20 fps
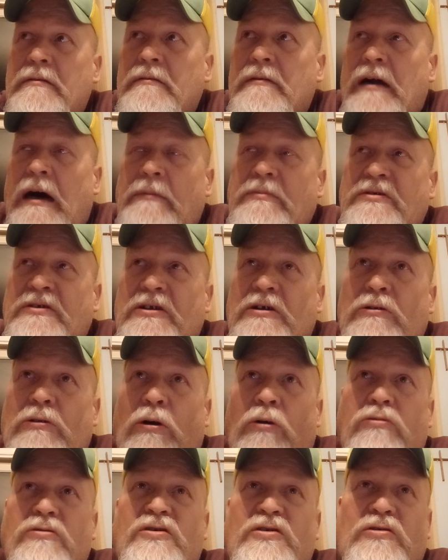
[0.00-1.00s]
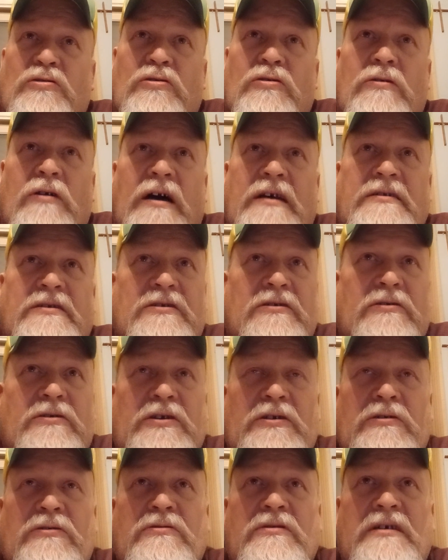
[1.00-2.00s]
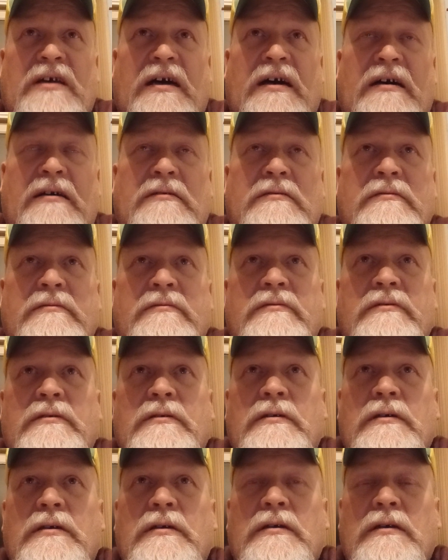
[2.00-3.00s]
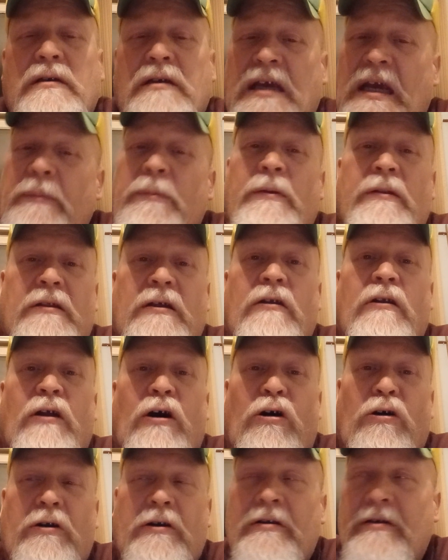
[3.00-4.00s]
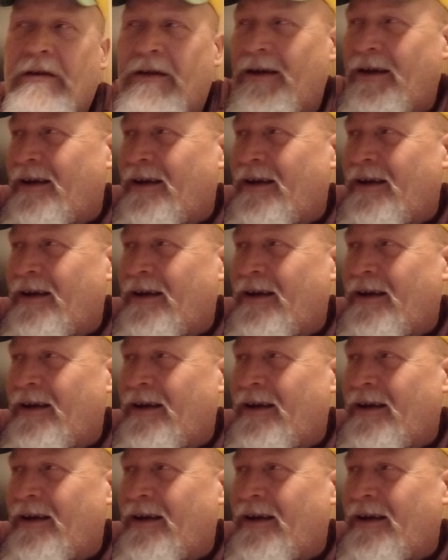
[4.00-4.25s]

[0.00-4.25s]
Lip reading: I'm still old school. I still use, keep it a little longer.